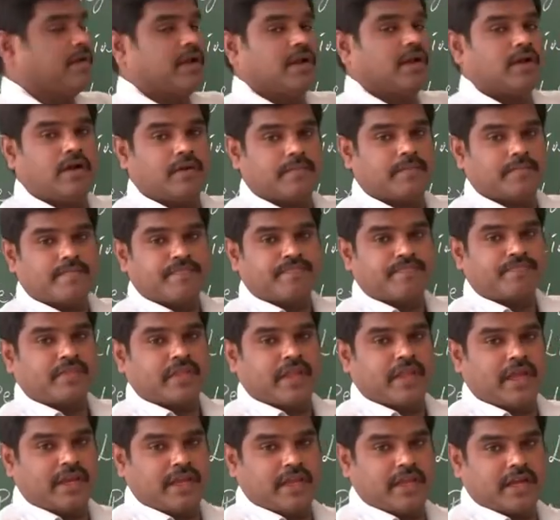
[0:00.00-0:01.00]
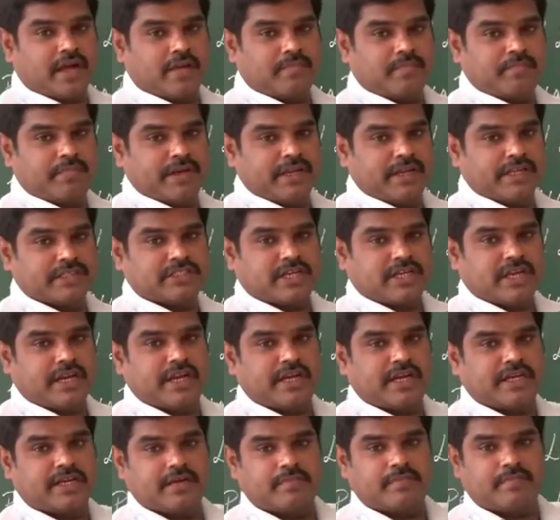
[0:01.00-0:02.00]
law. Any company is
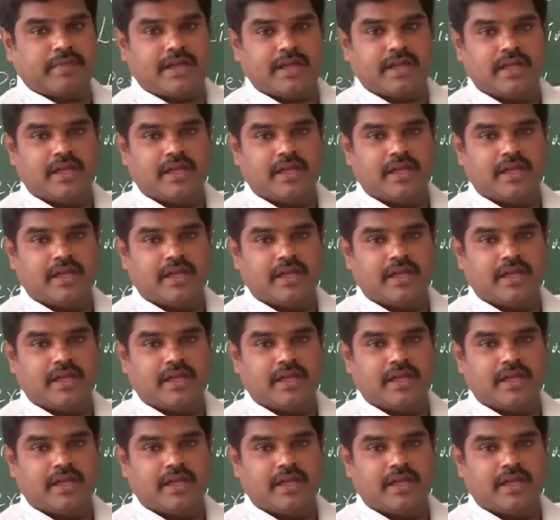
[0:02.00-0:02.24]
created by